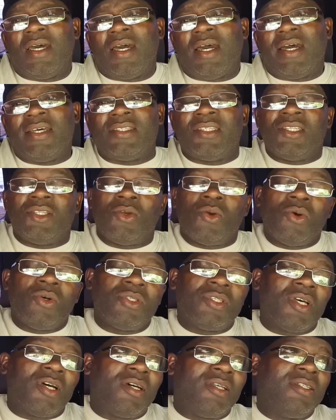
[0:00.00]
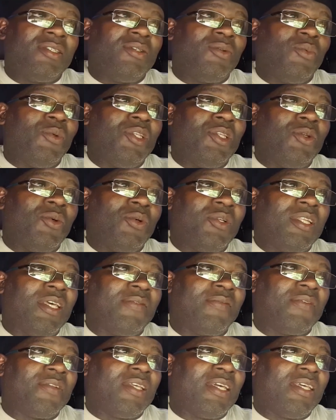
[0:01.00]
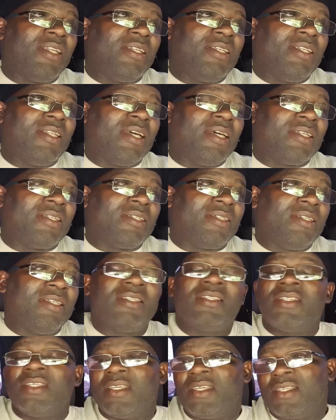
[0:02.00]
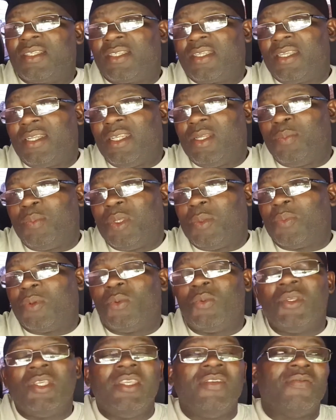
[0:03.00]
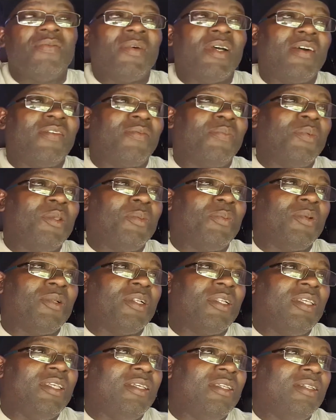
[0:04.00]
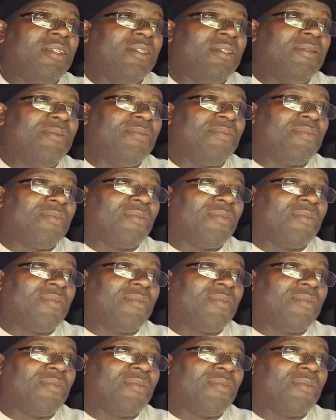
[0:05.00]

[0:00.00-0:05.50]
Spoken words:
as it goes on, we know definitely that this thing is killing people. We even have people in